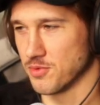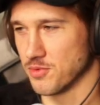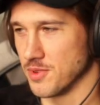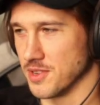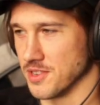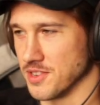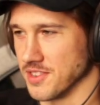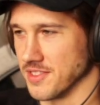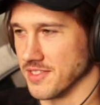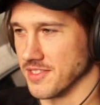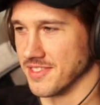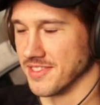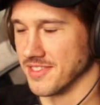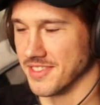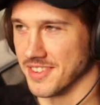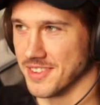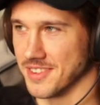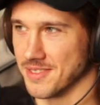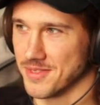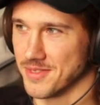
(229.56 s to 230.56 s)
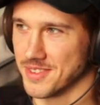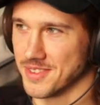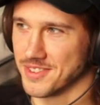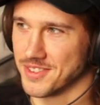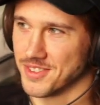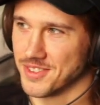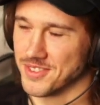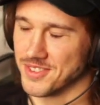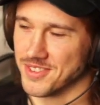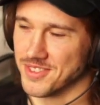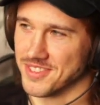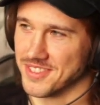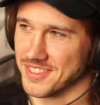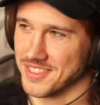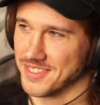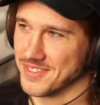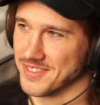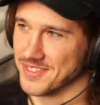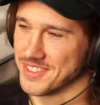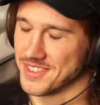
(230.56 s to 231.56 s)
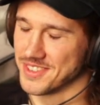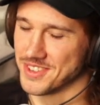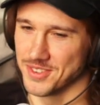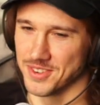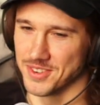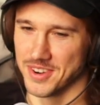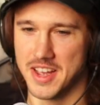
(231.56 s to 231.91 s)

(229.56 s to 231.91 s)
let's just check out here. Sure.